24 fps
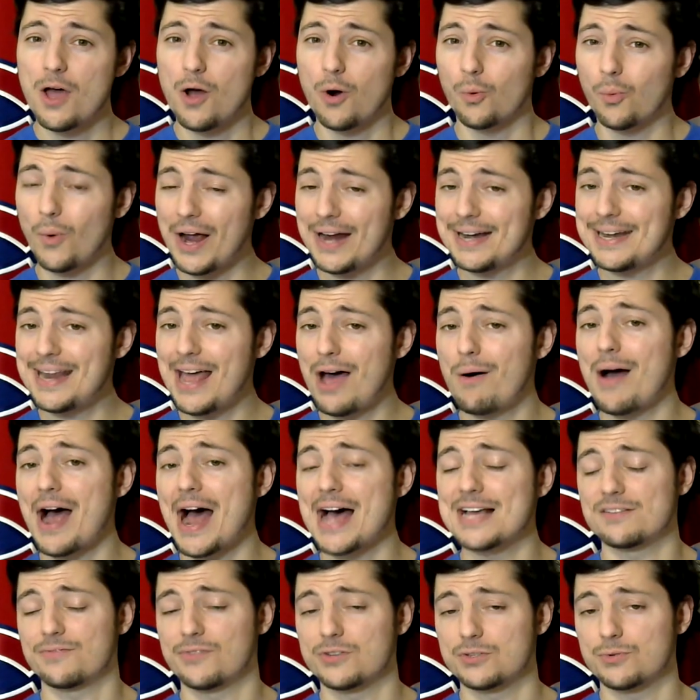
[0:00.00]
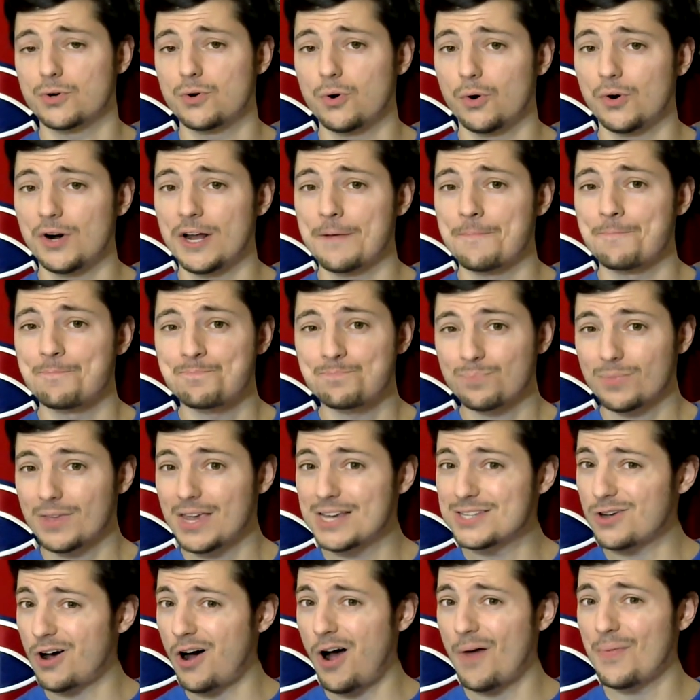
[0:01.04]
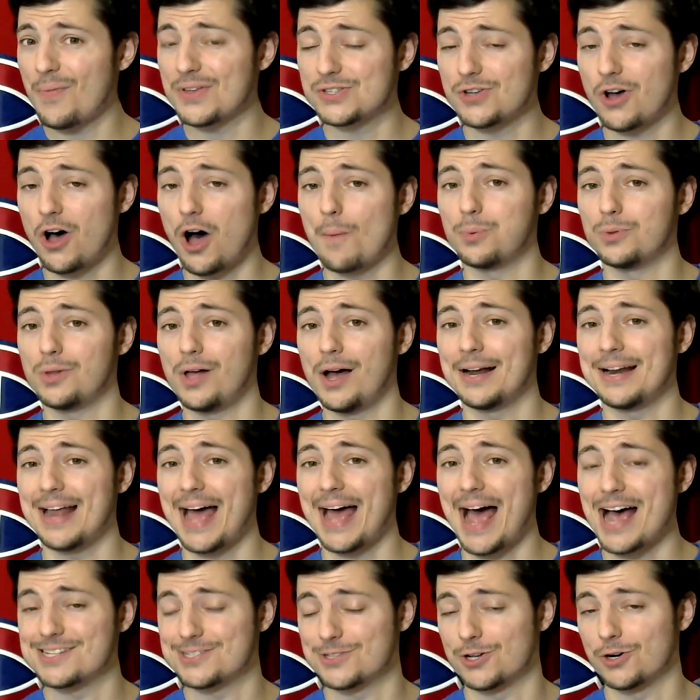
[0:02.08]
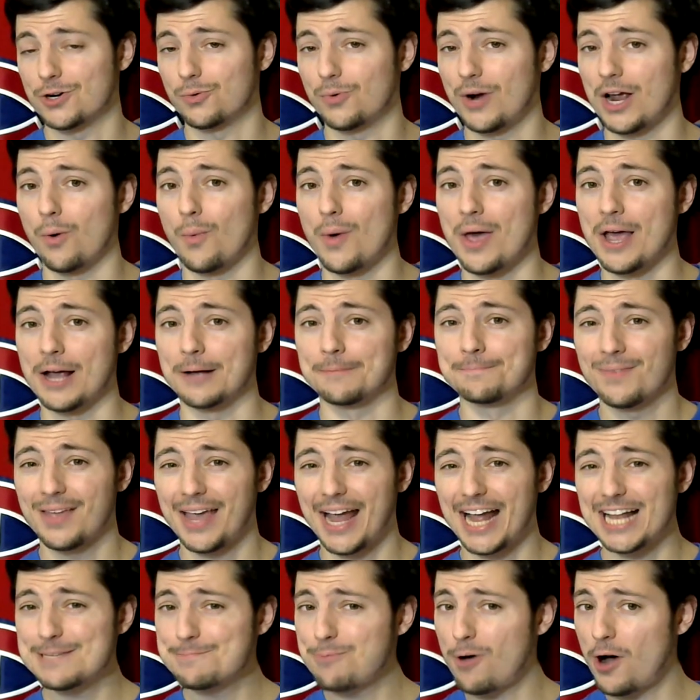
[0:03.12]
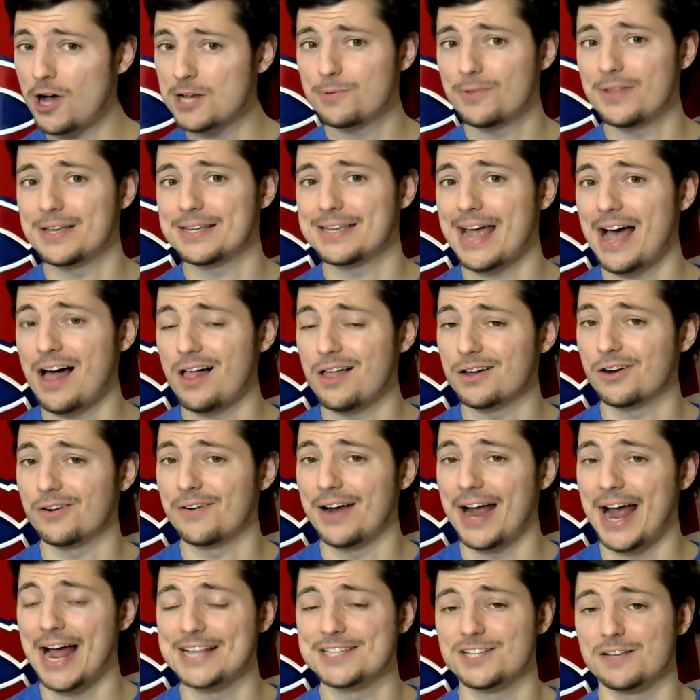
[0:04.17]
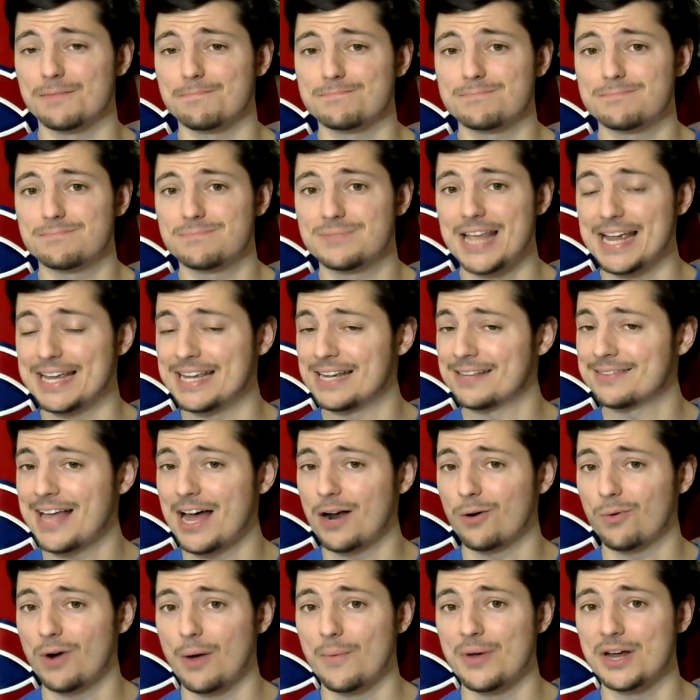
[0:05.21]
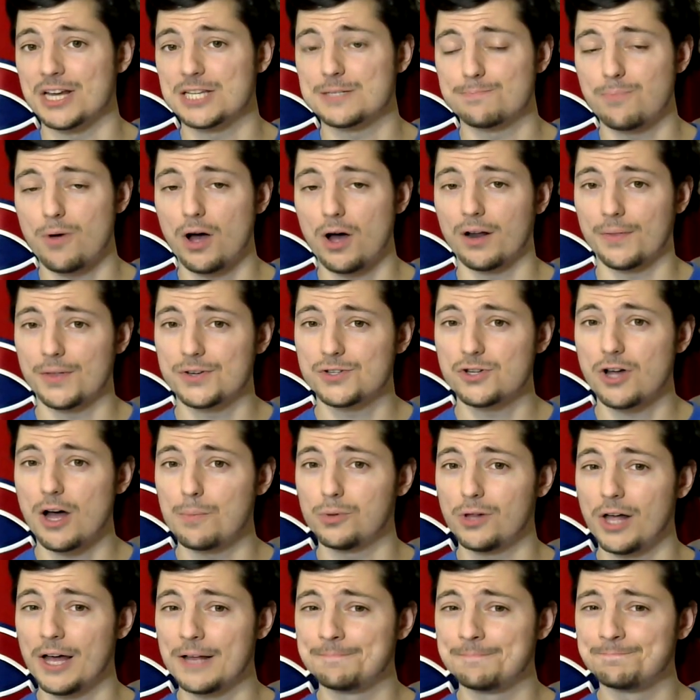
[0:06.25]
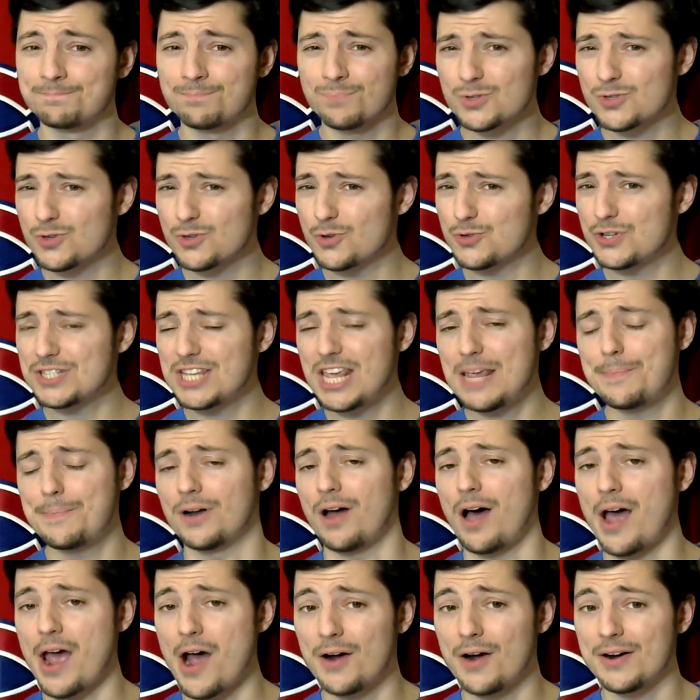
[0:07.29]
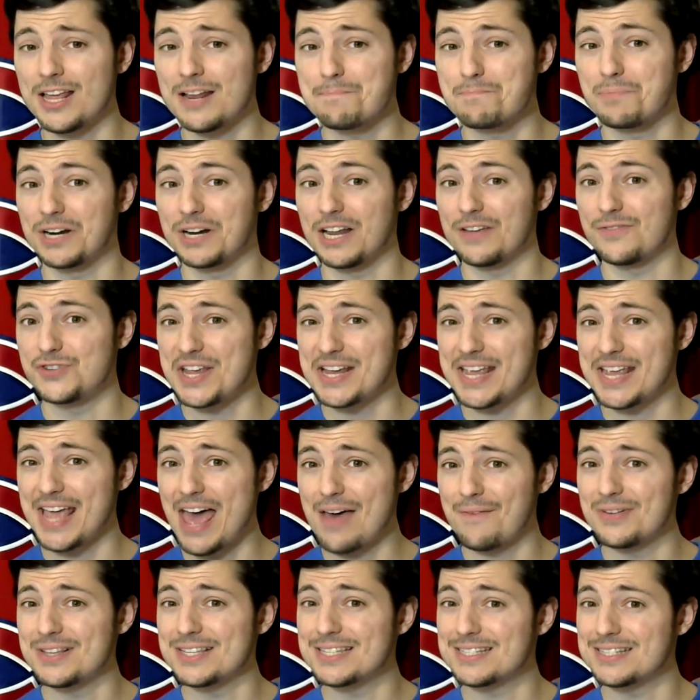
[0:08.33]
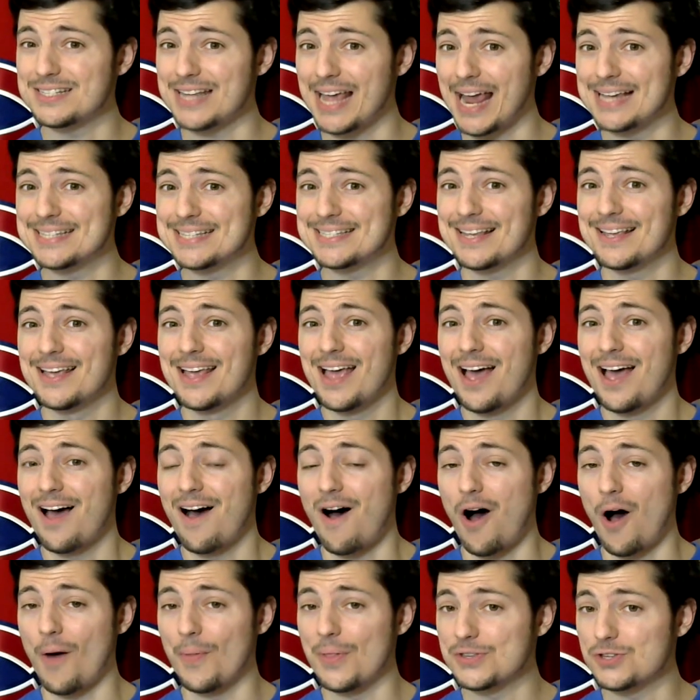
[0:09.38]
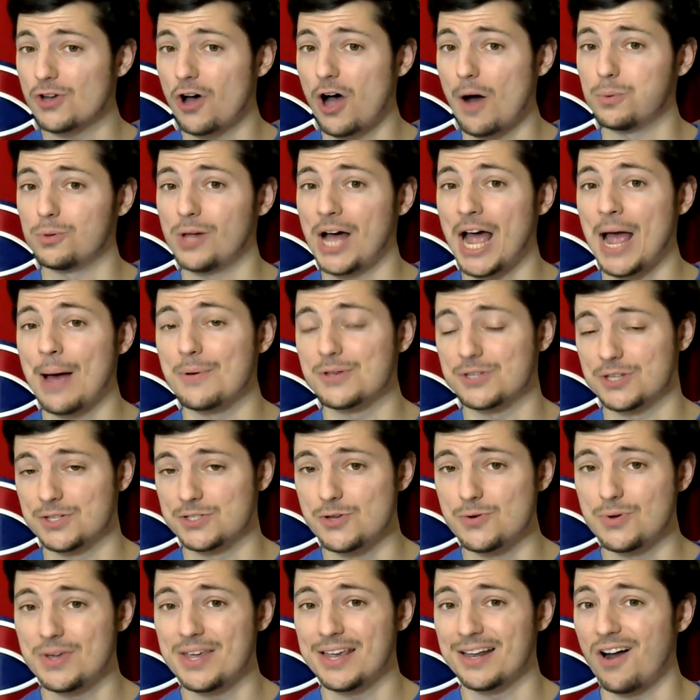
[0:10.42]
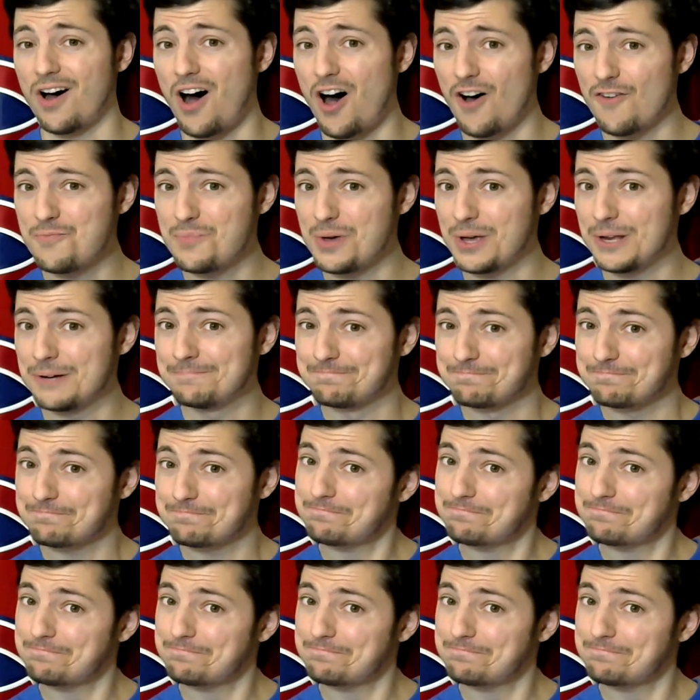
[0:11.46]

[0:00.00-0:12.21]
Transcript: Right now, as of this recording, he's on the top line as their right wing. It's possible that Gallagher ends up taking that right wing spot on the top line, so just keep an eye on it. But if Jake Evans stays on the top line with Suzuki and Hoffman,